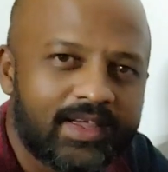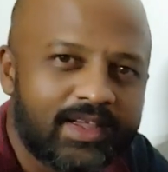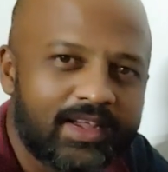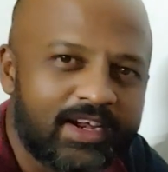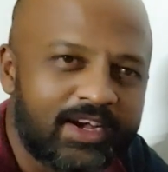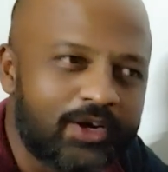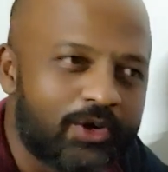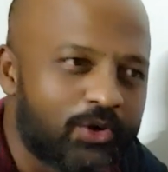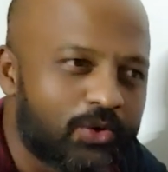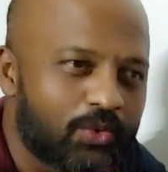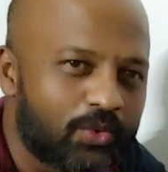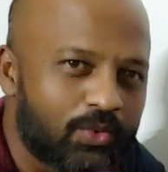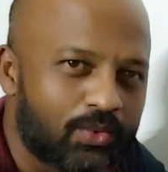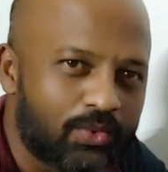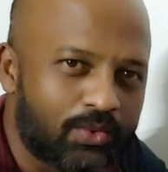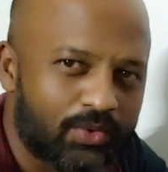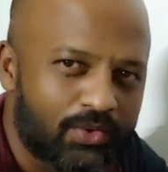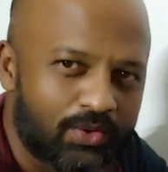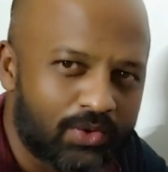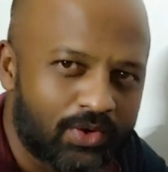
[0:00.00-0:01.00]

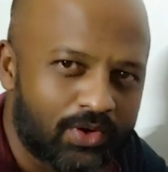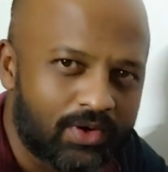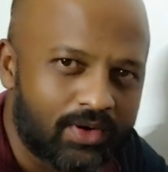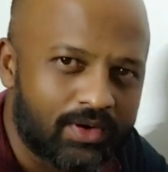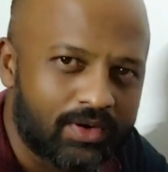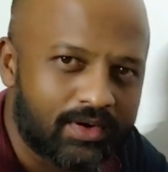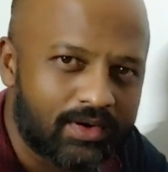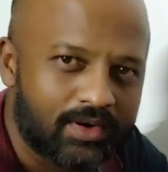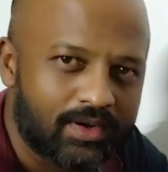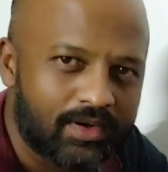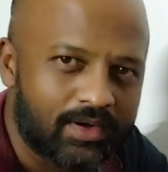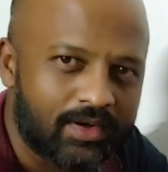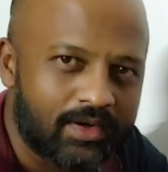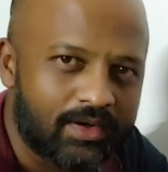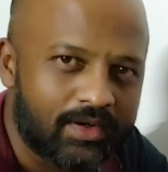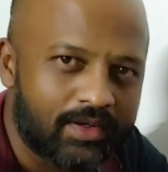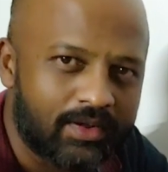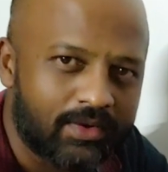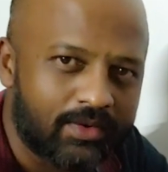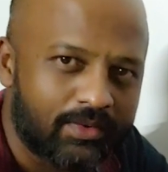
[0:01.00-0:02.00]
into your
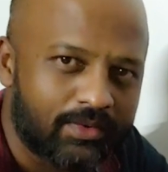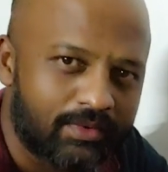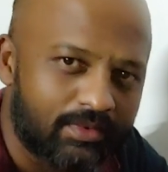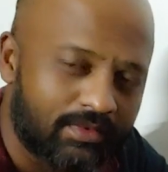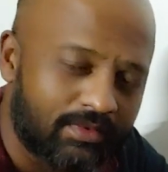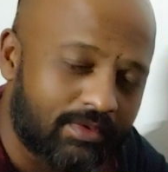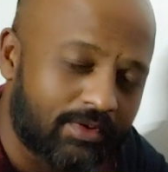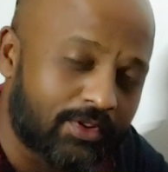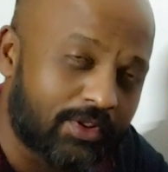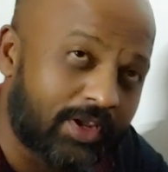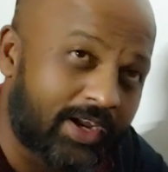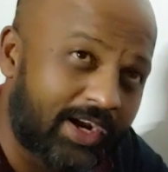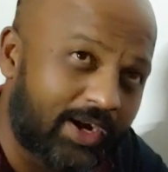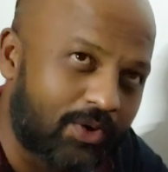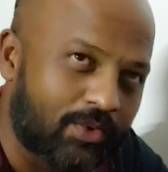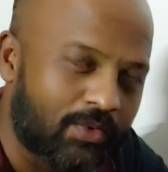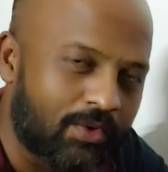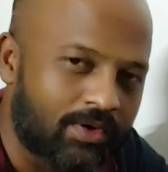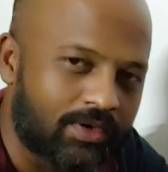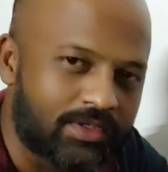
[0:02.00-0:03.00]
to the
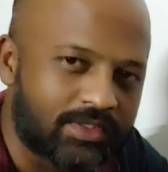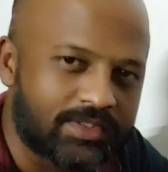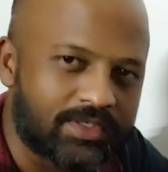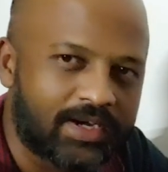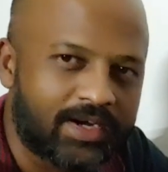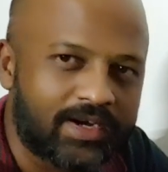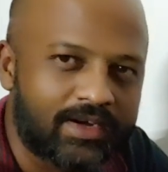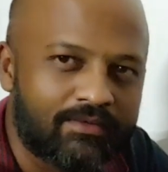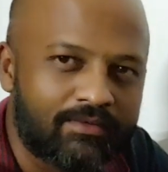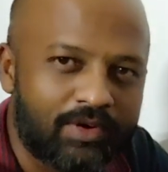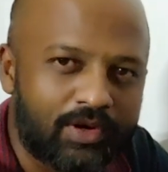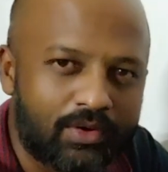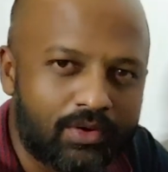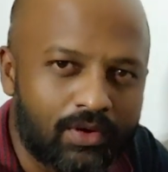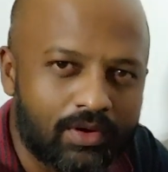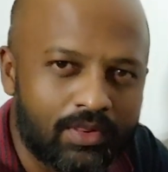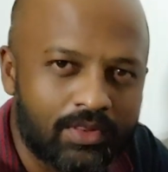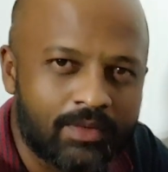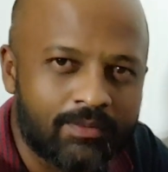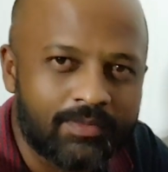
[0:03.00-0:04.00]
headquarters, right? We'll
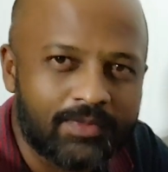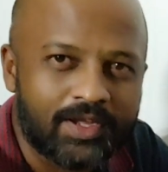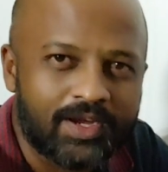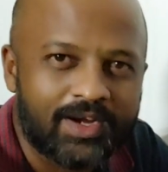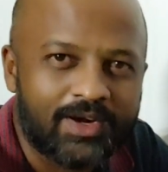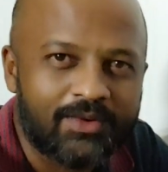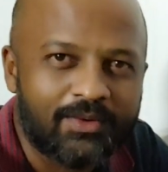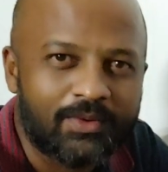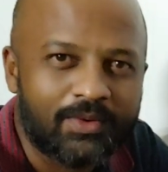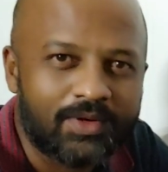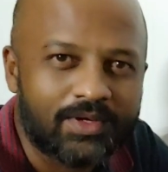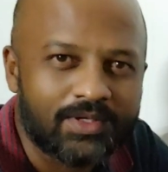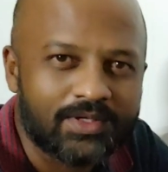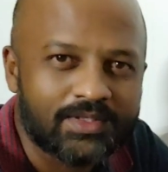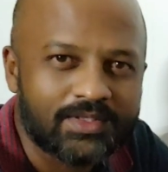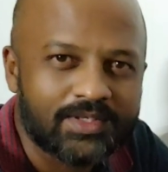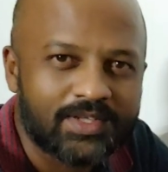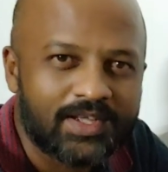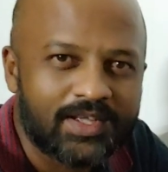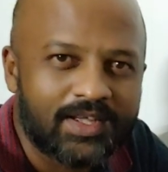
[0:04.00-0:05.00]
call them the
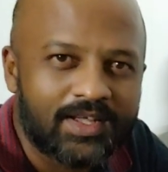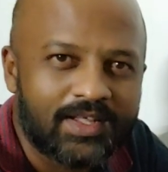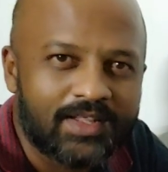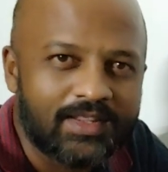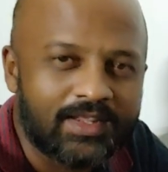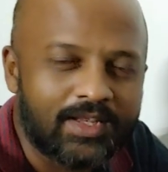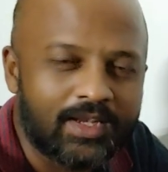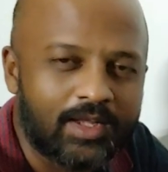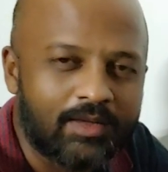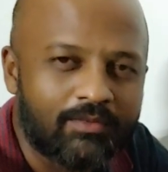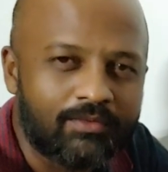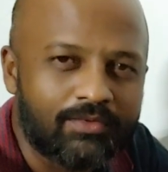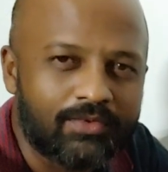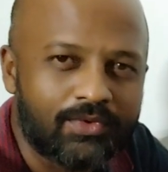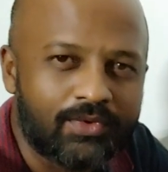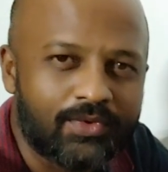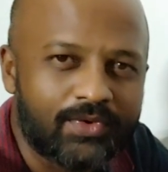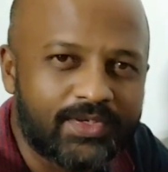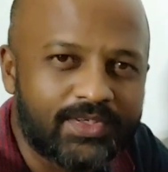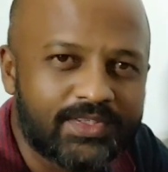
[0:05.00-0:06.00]
headquarters, the lymph
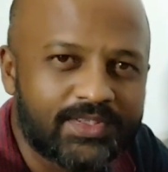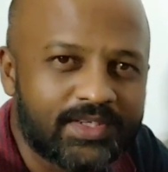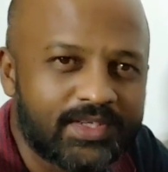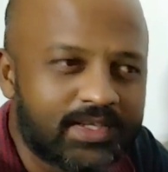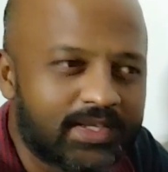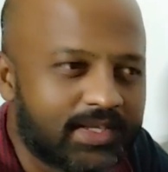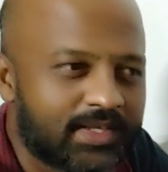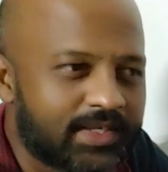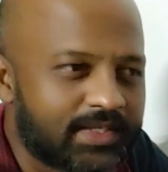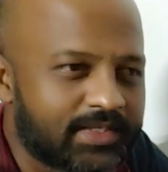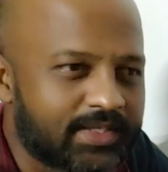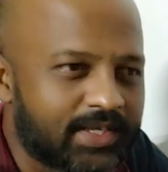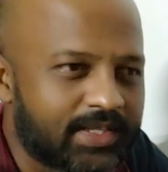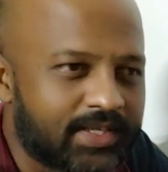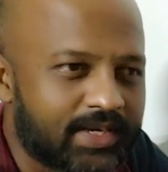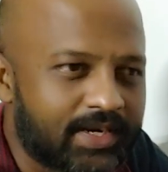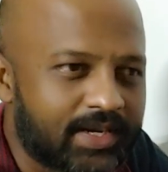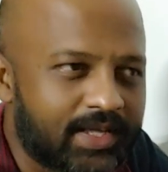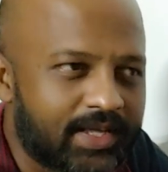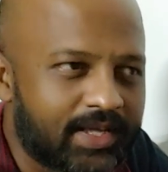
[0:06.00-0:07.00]
nodes, saying
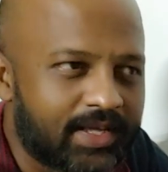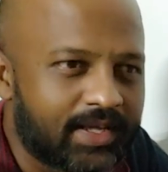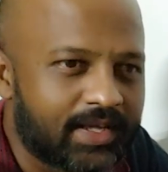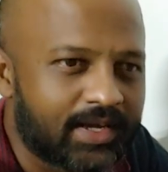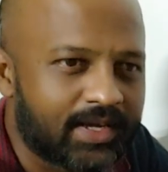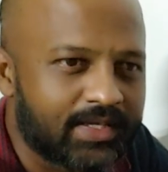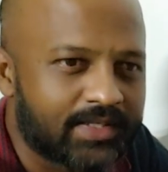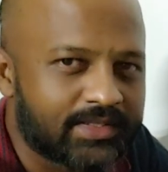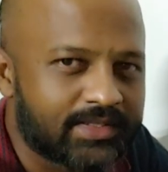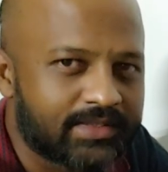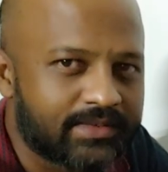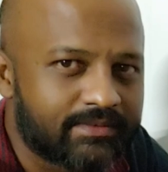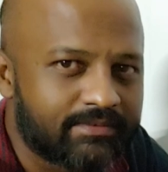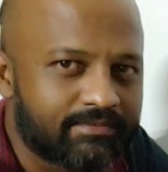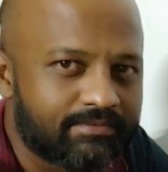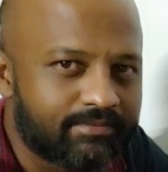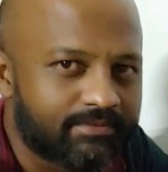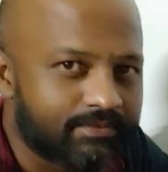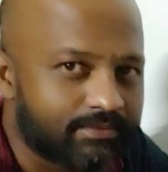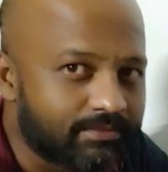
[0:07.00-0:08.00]
that, hey guys,
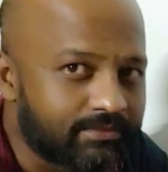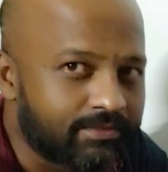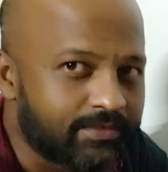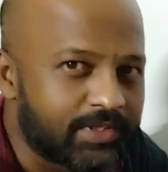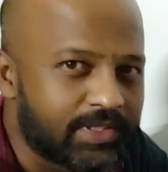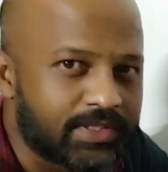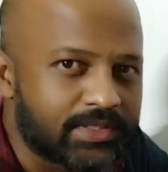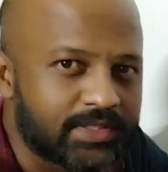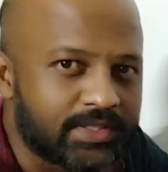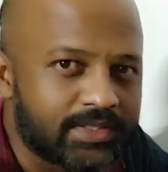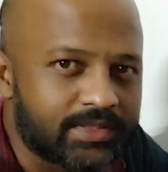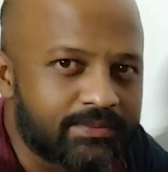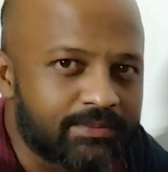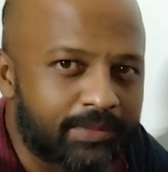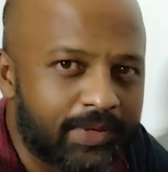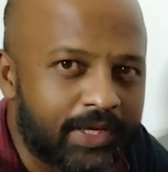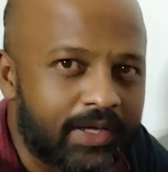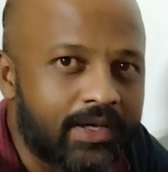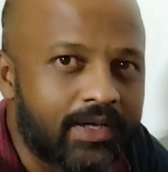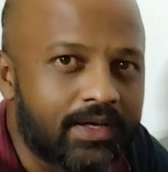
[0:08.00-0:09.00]
this is
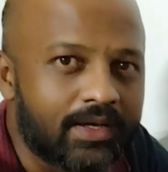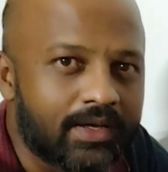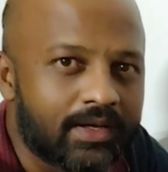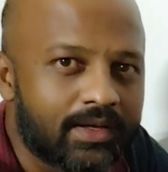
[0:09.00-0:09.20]
big.